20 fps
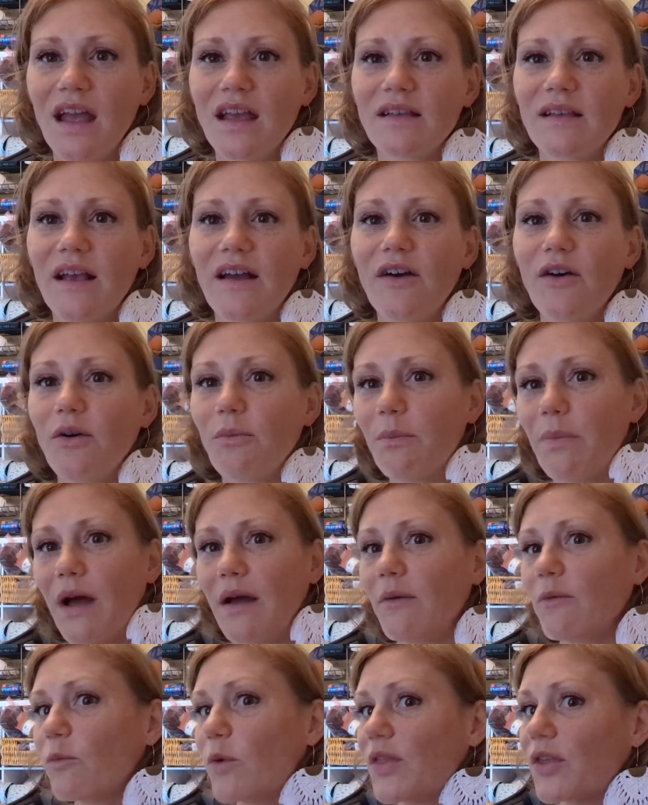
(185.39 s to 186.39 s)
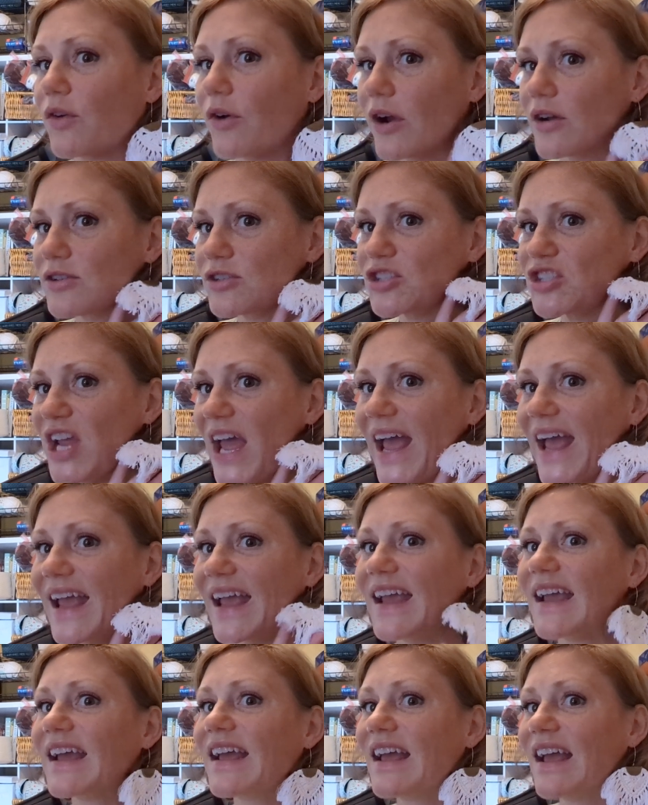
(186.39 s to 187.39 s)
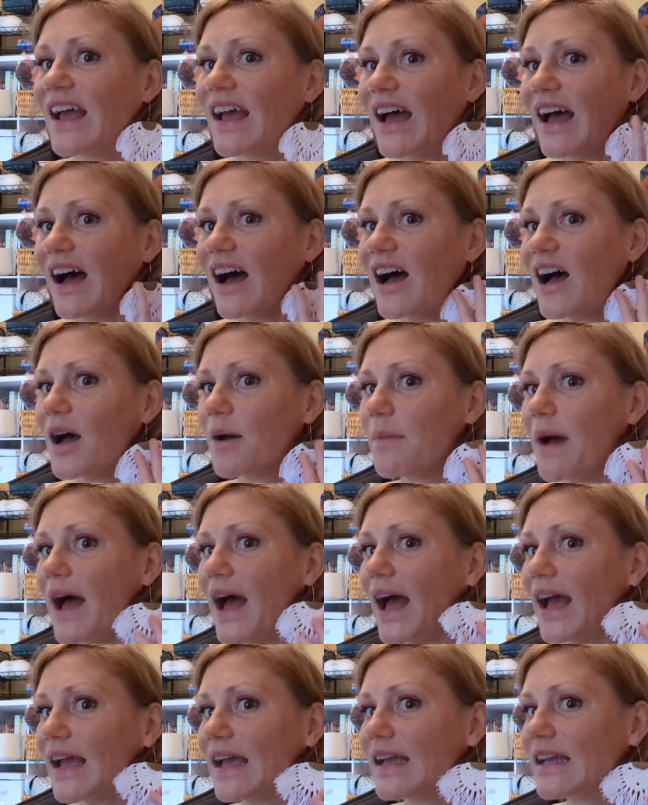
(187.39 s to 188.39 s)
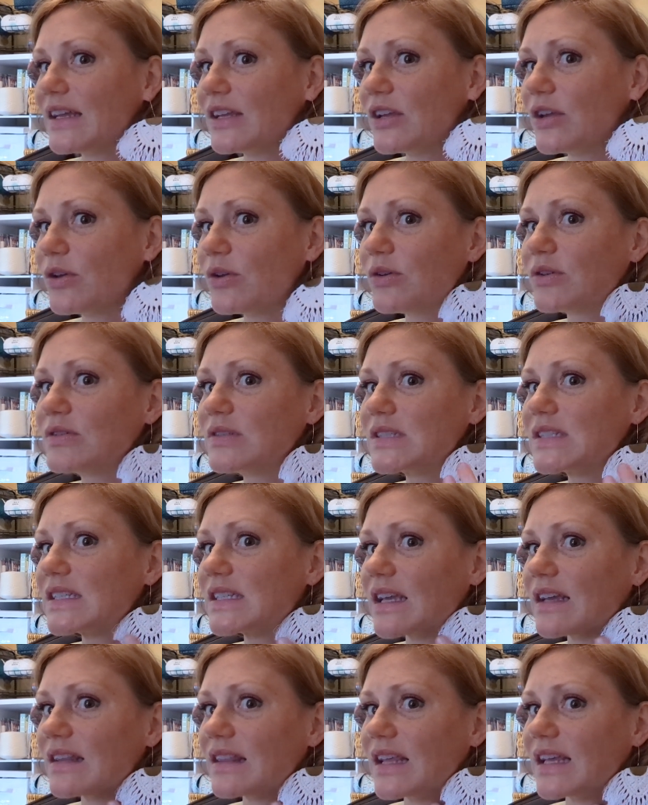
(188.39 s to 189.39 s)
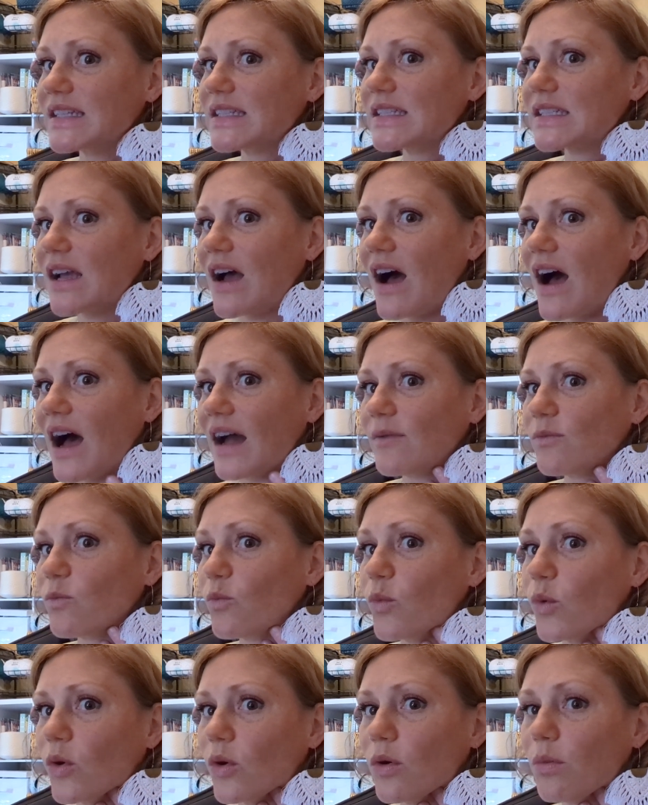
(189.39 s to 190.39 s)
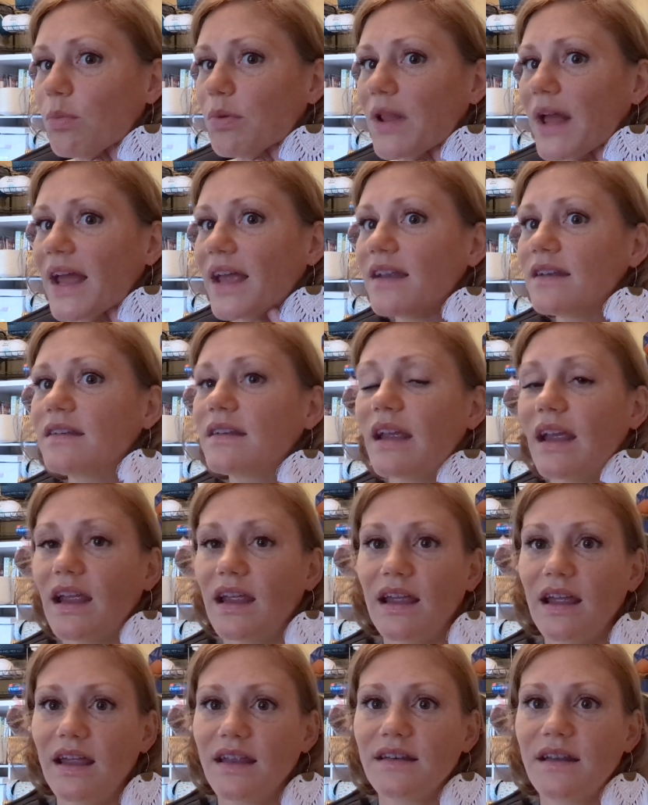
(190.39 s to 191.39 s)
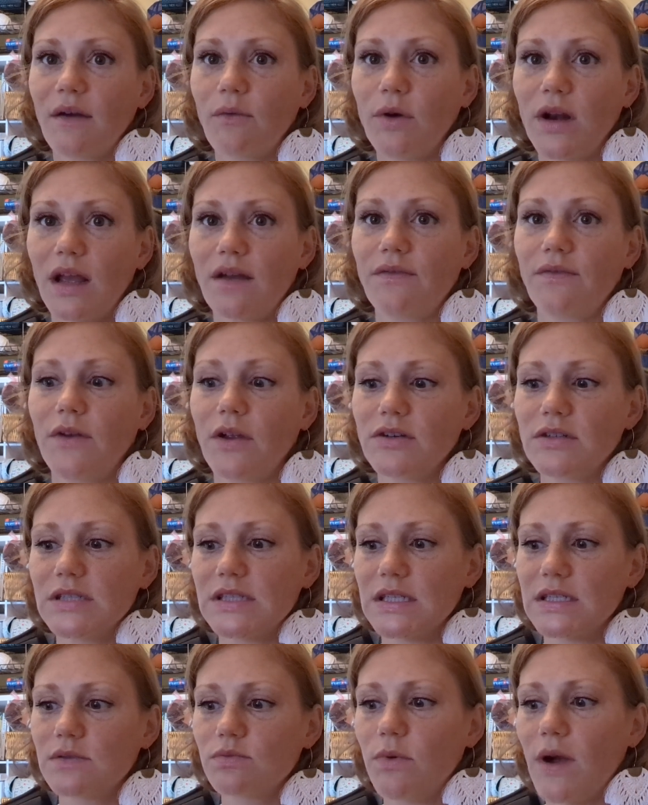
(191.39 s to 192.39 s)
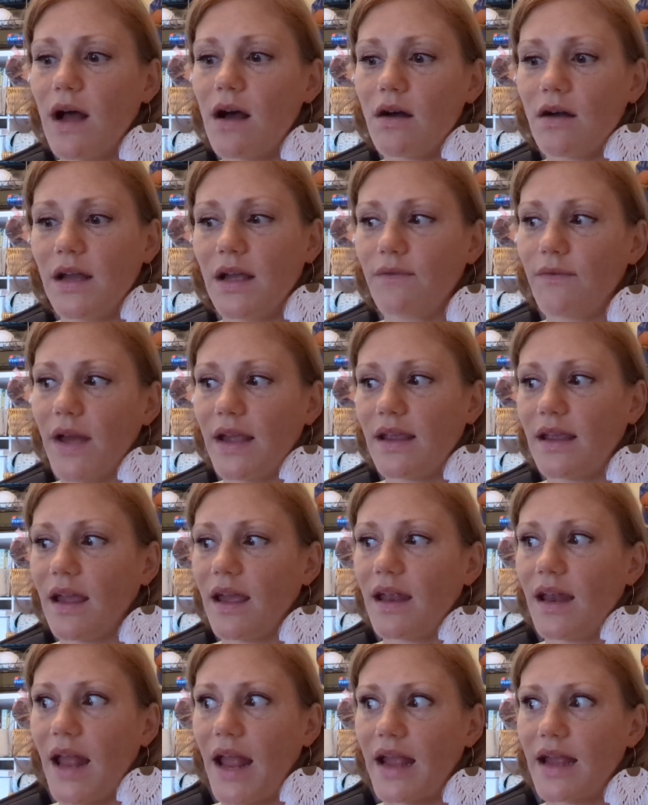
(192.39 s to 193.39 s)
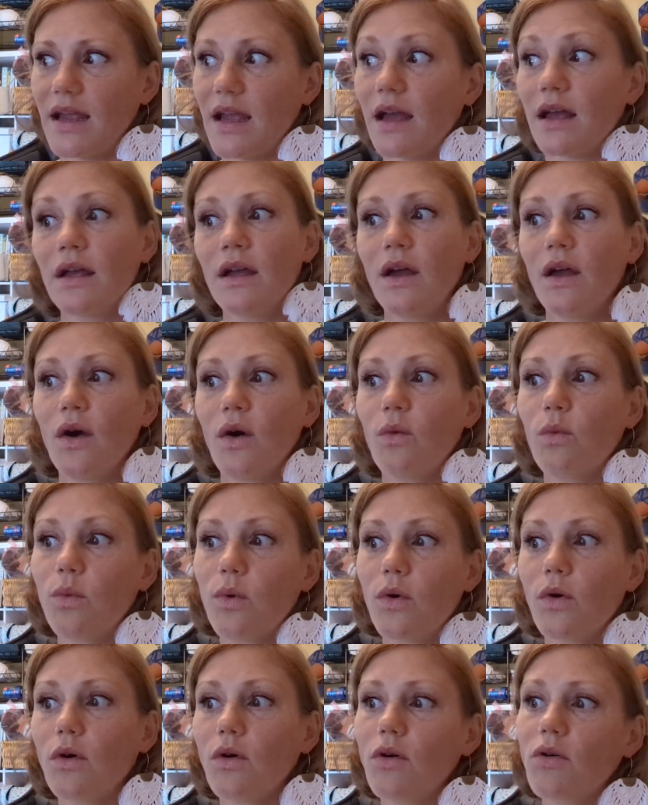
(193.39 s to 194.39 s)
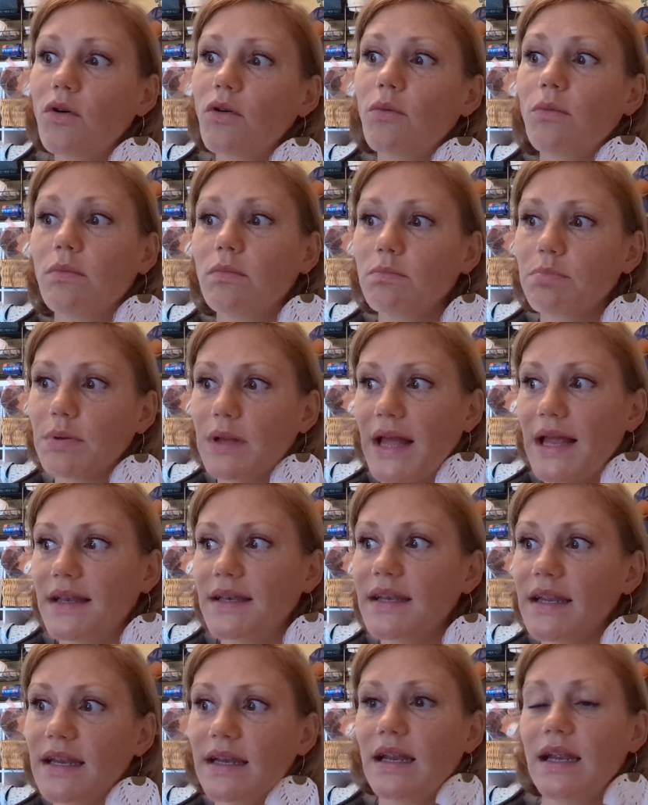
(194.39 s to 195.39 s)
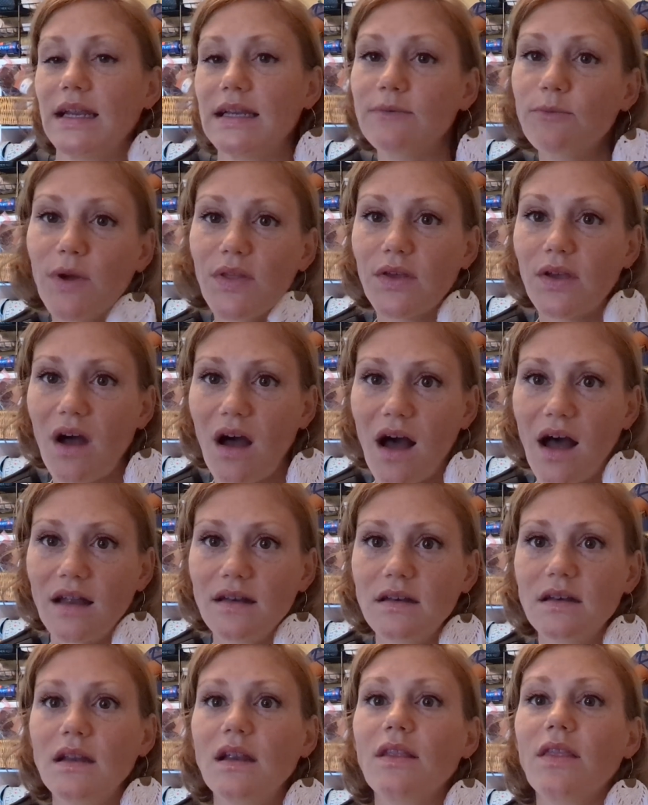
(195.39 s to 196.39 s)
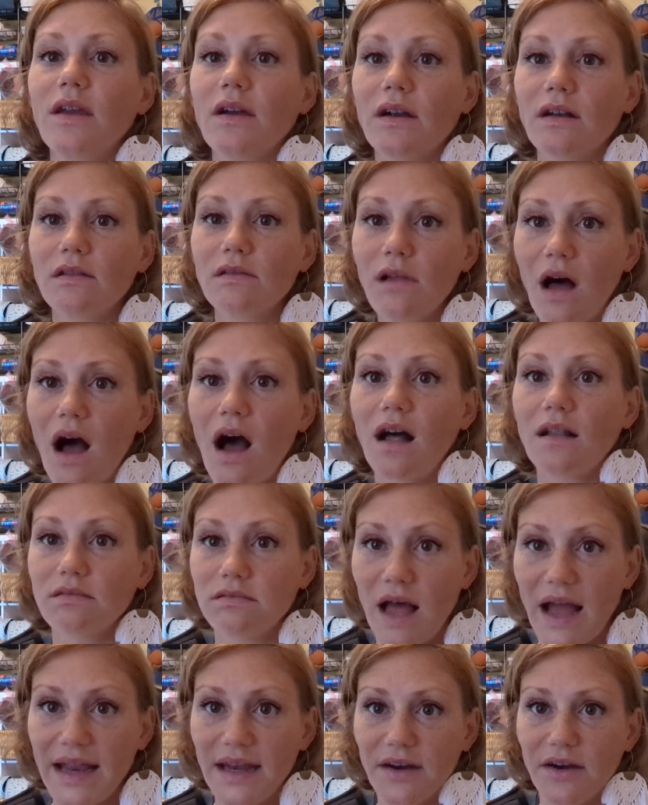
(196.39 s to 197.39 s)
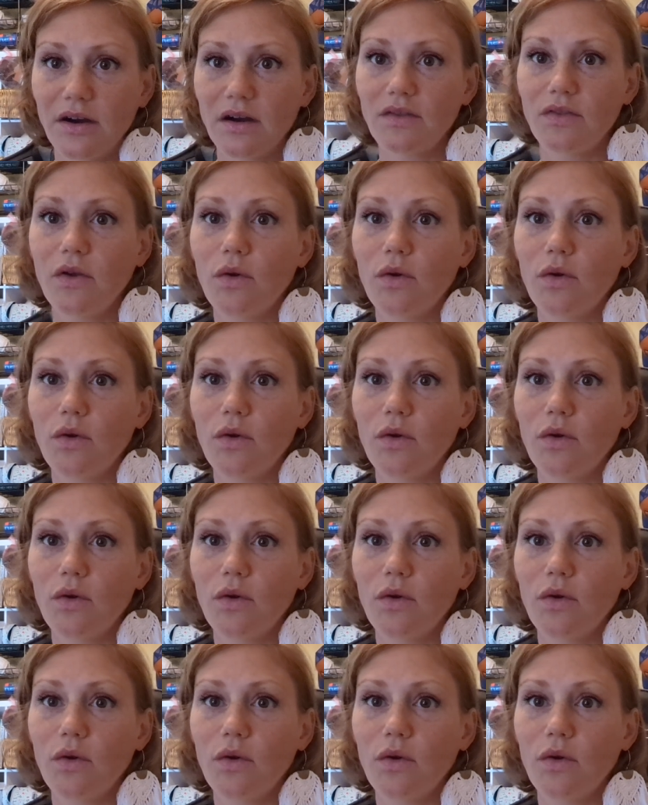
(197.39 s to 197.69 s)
So, but with crochet, I use this cotton wool blend, and what I've noticed as well, if I get a wool blended in with cotton, they're a lot lighter.